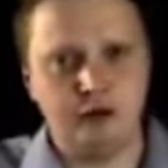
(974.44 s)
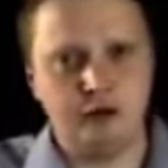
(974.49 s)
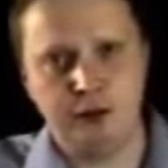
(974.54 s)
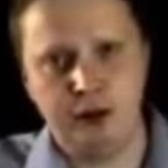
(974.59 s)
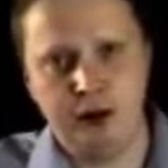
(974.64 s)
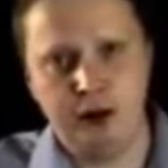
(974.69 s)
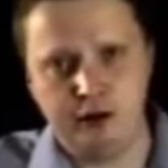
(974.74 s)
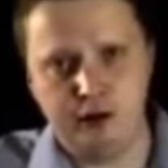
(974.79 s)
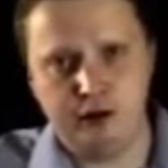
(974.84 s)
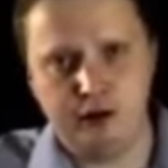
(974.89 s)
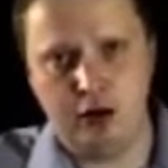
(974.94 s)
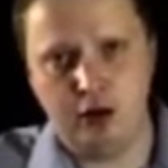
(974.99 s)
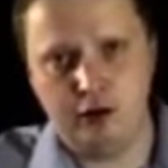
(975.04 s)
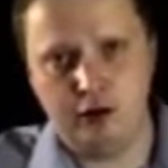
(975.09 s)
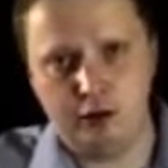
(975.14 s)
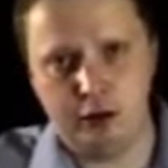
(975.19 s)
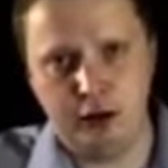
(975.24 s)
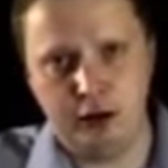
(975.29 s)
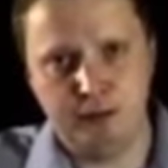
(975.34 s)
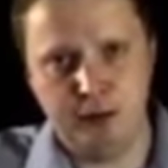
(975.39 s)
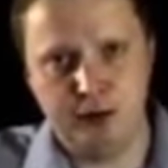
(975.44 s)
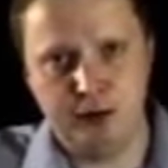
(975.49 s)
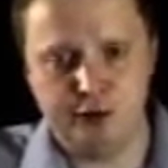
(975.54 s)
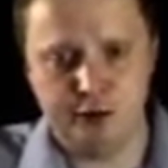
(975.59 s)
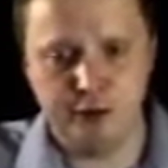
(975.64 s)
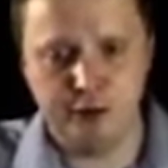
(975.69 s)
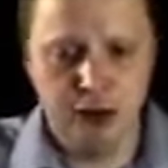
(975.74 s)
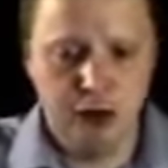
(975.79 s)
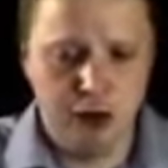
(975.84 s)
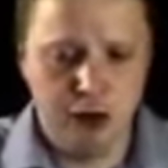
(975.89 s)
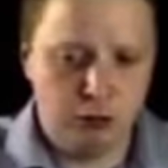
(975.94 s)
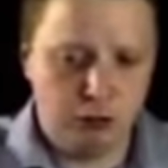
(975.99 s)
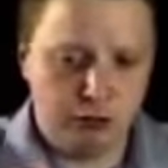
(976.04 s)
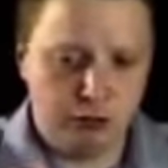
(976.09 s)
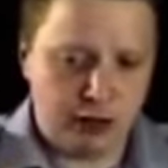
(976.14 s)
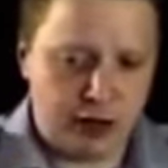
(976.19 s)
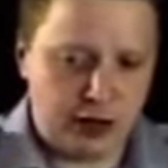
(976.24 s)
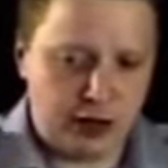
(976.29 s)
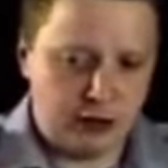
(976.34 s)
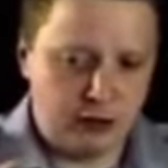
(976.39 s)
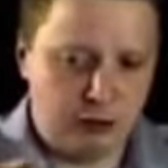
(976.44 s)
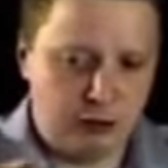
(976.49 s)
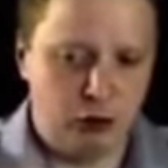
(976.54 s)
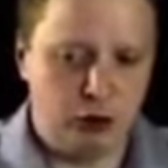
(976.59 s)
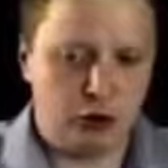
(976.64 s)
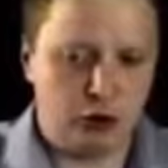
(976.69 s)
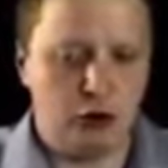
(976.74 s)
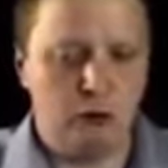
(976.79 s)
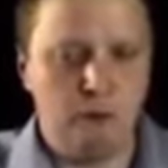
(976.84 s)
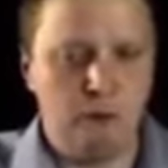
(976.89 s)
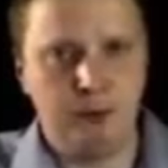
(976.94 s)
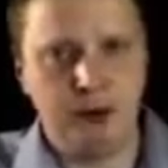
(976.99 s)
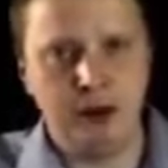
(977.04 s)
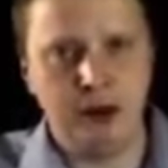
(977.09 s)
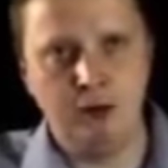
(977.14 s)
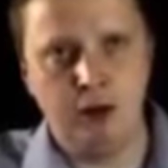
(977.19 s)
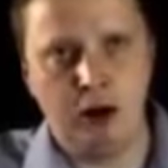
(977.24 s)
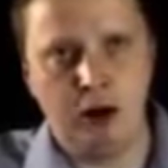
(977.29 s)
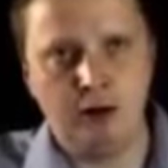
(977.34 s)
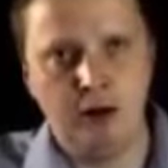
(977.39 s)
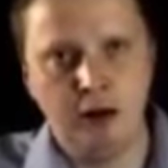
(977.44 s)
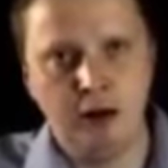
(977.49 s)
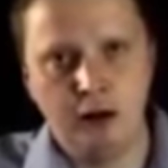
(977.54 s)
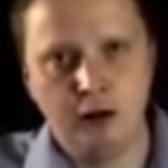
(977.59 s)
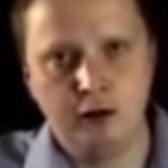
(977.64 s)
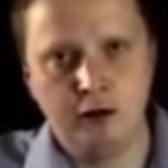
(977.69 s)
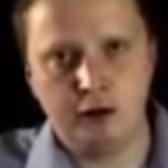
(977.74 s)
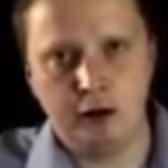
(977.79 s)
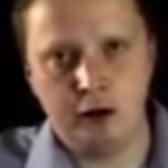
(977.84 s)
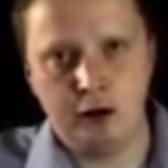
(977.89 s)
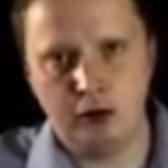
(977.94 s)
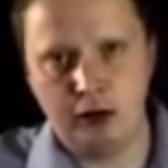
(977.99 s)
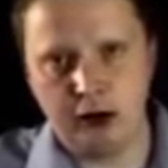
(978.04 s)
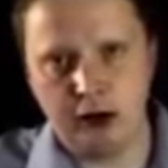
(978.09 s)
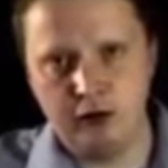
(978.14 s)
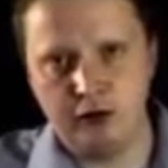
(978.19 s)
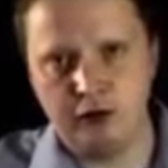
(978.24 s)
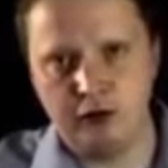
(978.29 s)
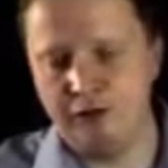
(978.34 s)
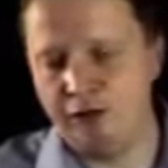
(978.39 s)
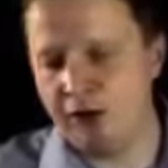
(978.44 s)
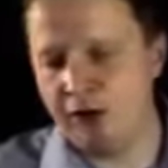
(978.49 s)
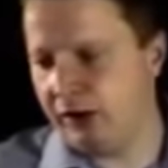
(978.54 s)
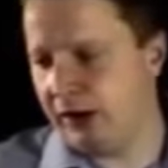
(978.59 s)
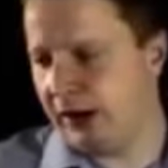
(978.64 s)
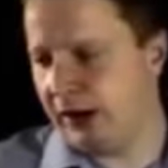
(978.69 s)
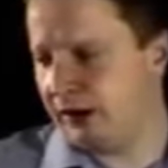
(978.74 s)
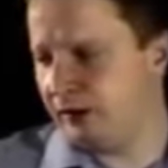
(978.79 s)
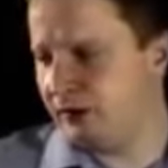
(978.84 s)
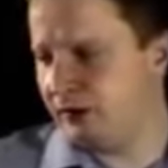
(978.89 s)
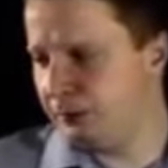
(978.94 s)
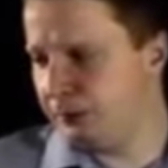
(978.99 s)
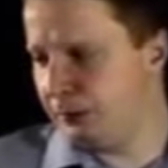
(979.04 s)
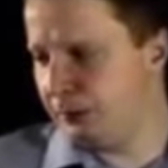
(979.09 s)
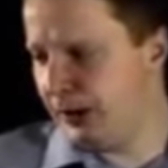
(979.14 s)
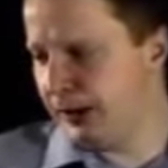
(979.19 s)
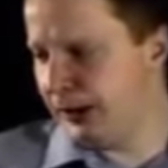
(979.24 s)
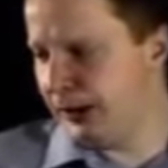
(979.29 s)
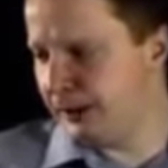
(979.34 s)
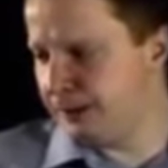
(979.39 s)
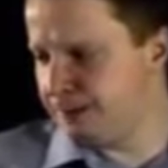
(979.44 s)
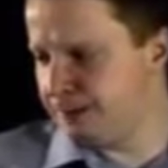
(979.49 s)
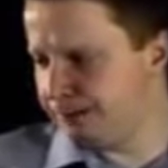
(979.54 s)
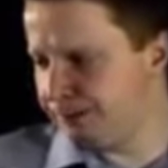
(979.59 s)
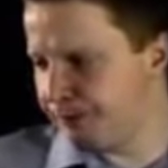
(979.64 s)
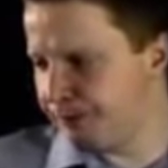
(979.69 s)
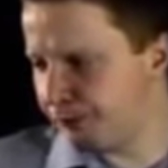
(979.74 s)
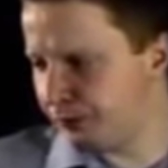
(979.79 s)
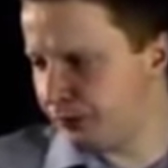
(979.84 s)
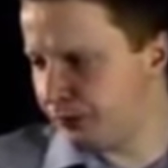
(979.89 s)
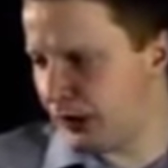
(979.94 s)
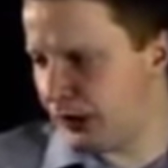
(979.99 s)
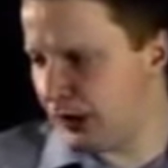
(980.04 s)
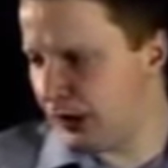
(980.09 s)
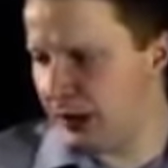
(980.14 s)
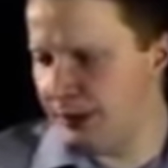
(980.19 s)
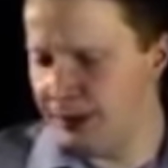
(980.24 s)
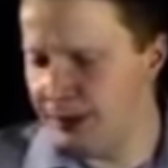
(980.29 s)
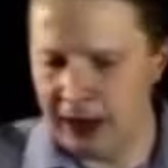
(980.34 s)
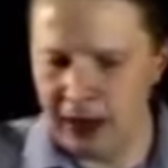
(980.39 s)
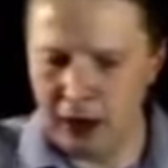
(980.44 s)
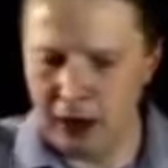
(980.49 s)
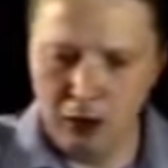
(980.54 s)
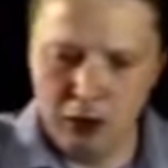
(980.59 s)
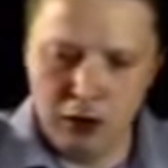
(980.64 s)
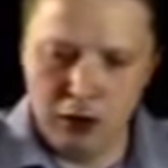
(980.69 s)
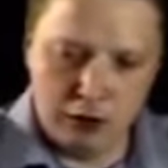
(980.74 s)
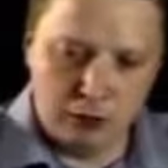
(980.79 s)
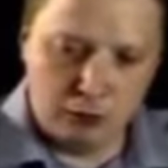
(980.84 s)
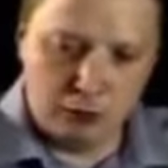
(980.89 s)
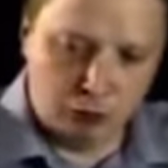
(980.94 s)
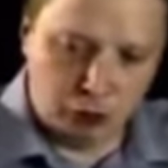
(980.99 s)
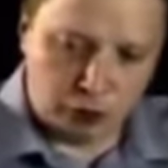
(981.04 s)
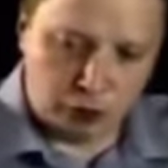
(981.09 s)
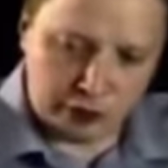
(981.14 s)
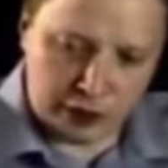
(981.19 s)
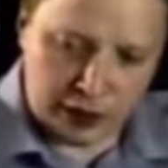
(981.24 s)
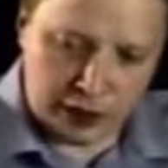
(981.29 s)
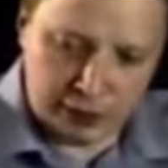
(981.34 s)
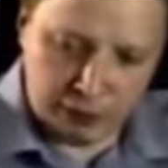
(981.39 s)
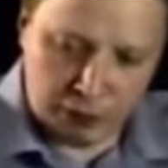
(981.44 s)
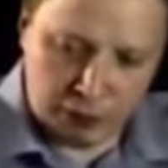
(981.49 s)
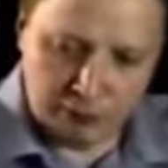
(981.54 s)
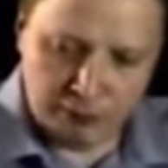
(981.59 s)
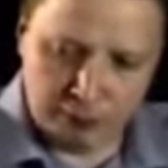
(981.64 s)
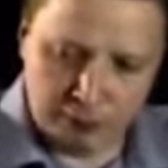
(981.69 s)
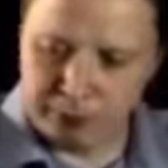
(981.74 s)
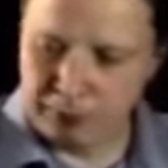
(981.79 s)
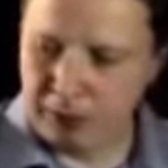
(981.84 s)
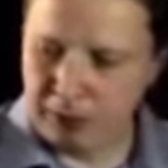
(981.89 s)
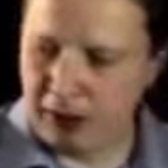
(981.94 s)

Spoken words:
another piece, his light square bishop. We're attacking the rook on b1. So we're getting some very active play here. And now rook to a1 was